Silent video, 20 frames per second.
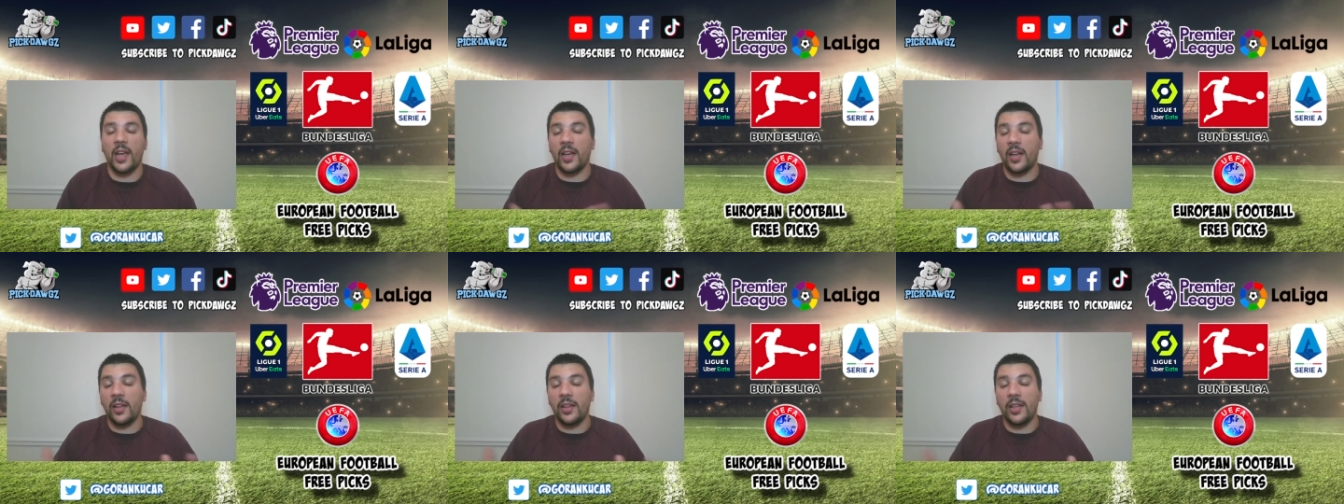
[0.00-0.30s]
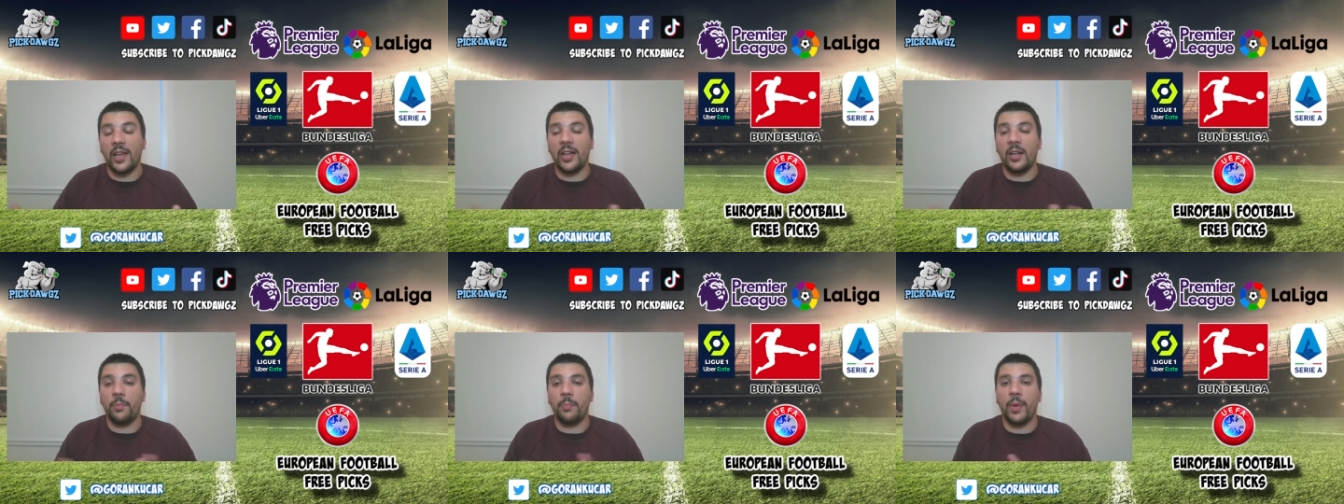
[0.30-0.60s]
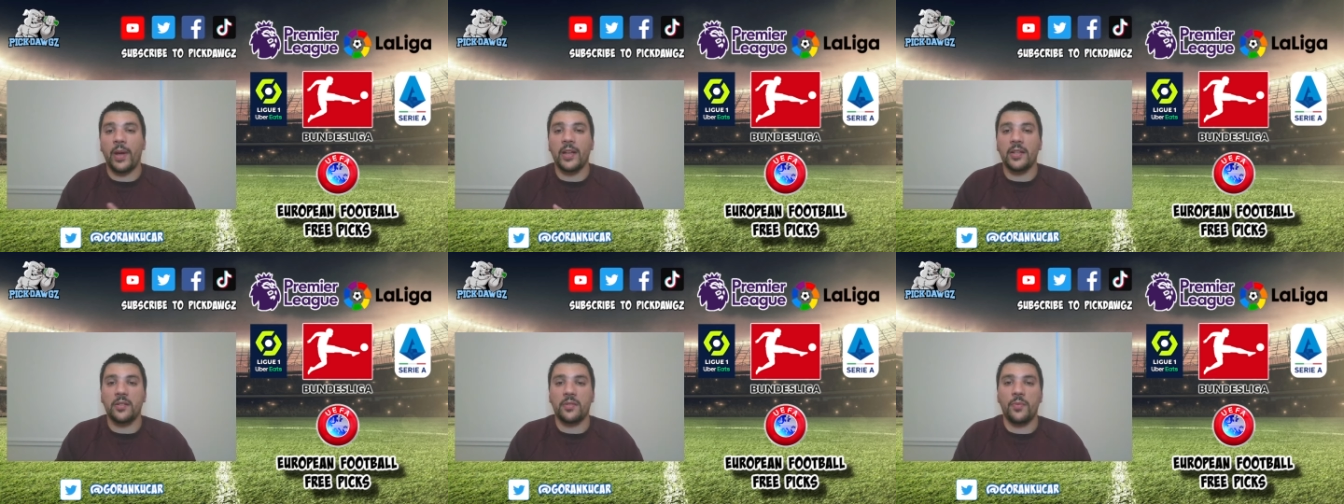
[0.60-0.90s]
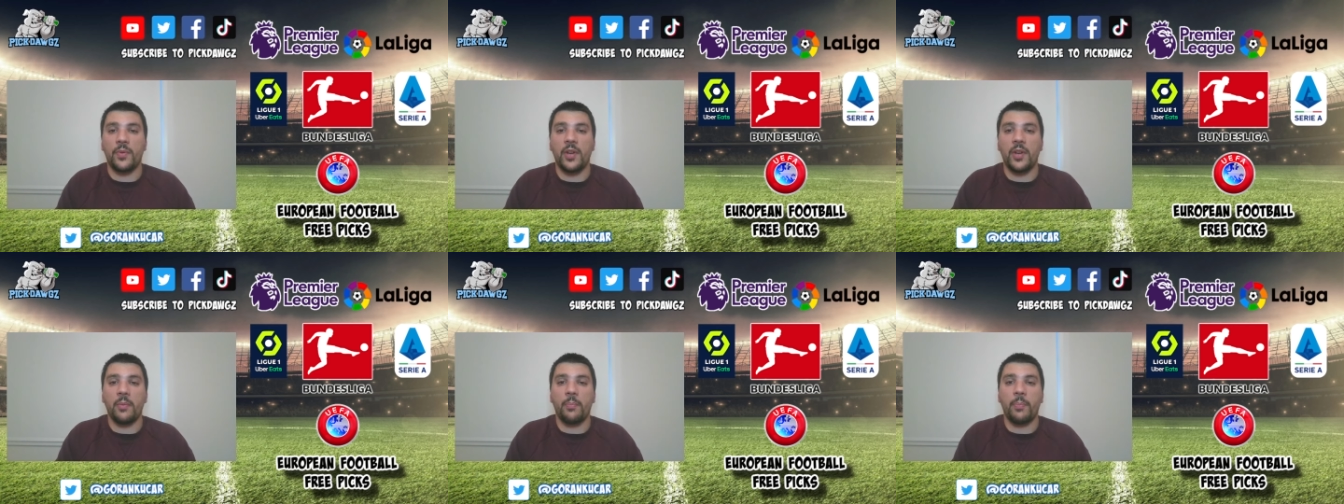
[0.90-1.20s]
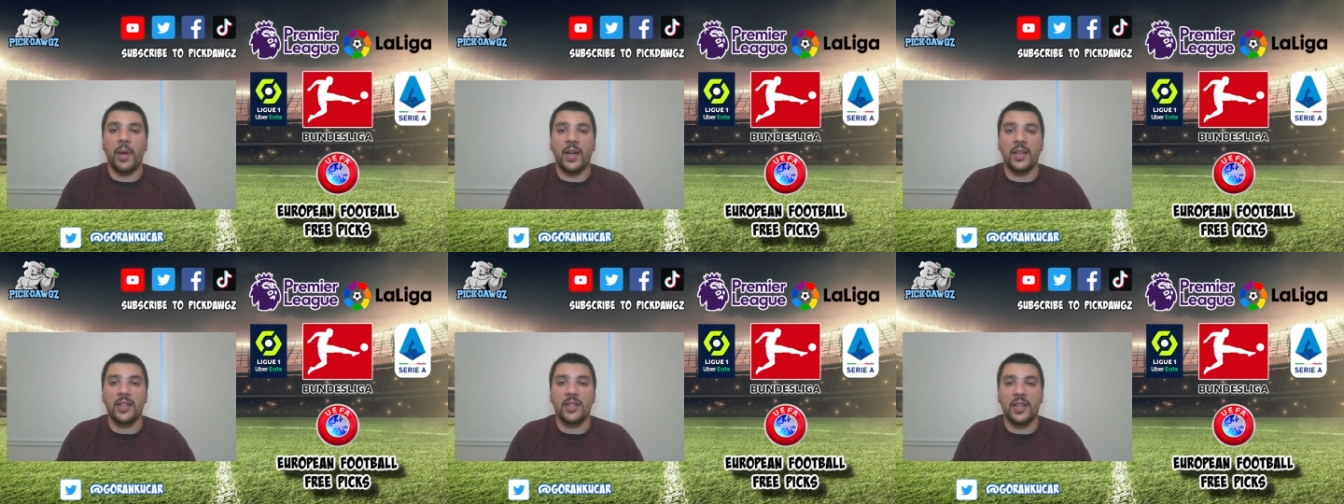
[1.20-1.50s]
get a daily pass, three day
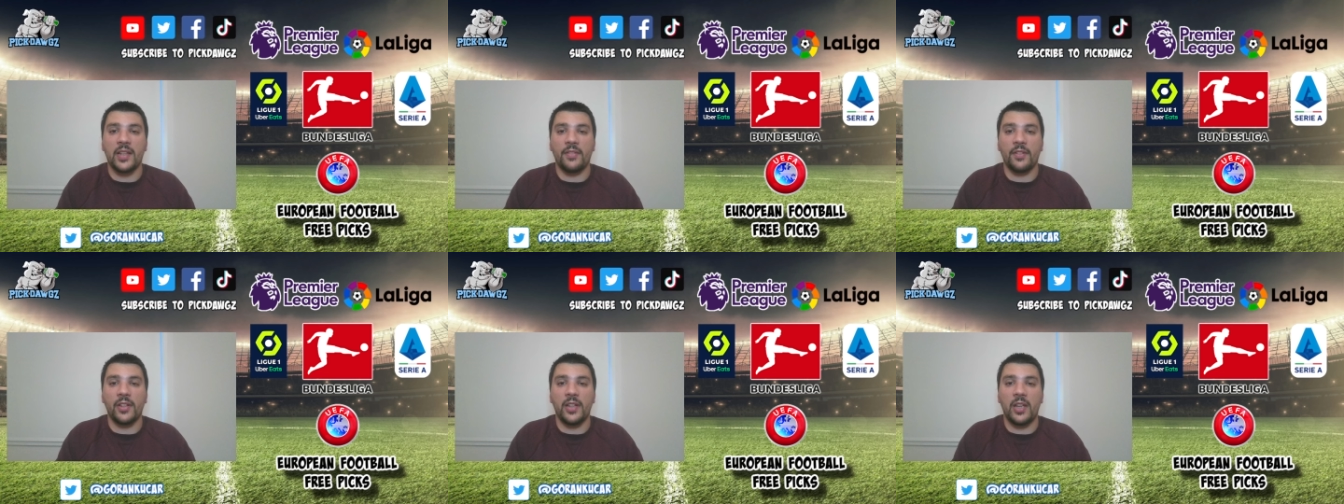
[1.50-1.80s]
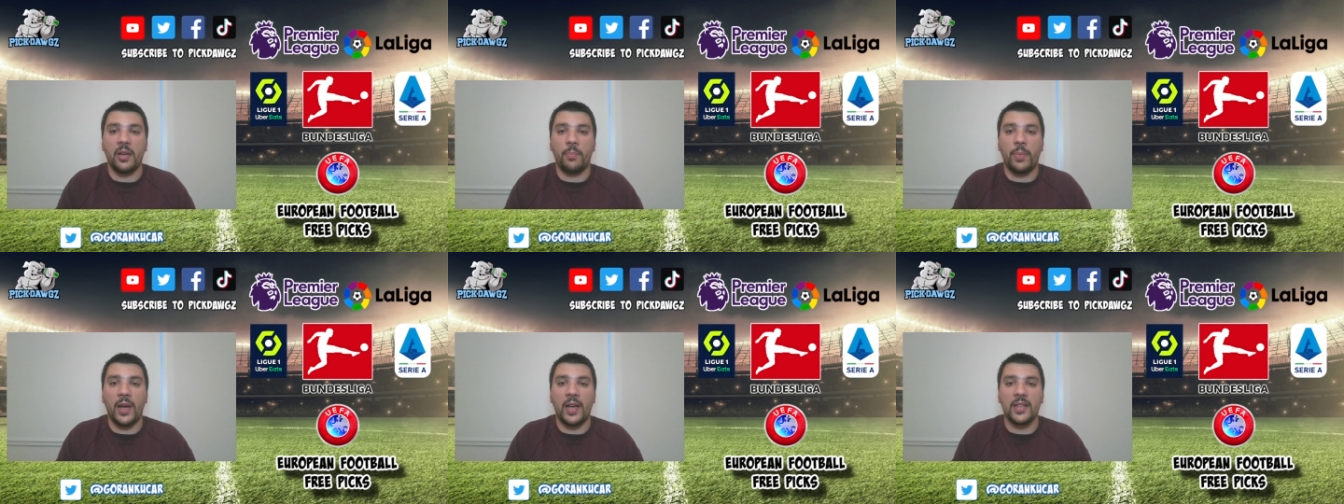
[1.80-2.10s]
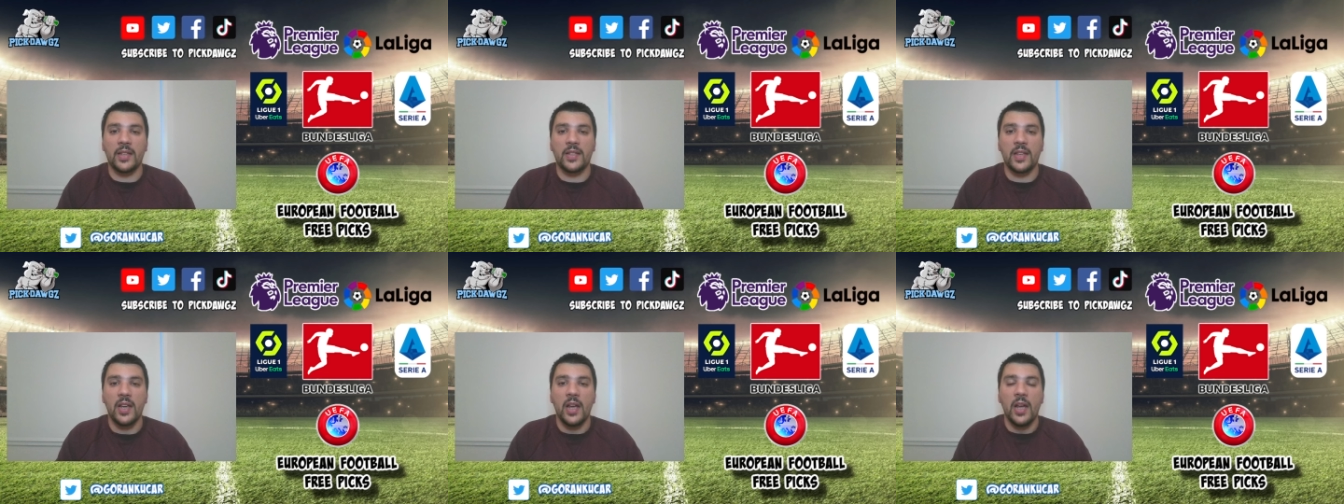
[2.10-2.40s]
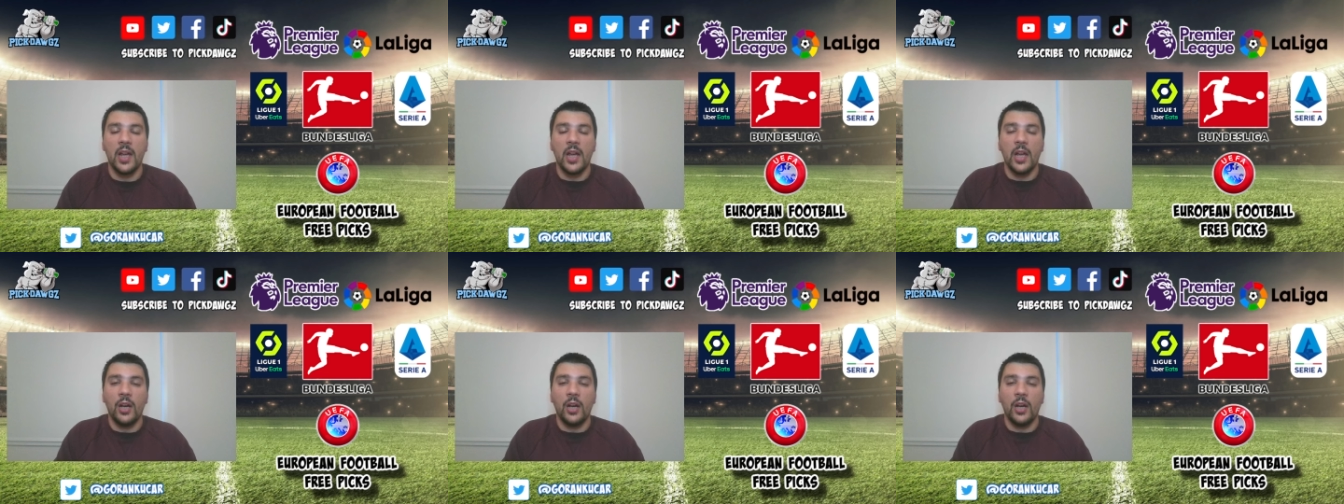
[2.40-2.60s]
pass, seven day pass,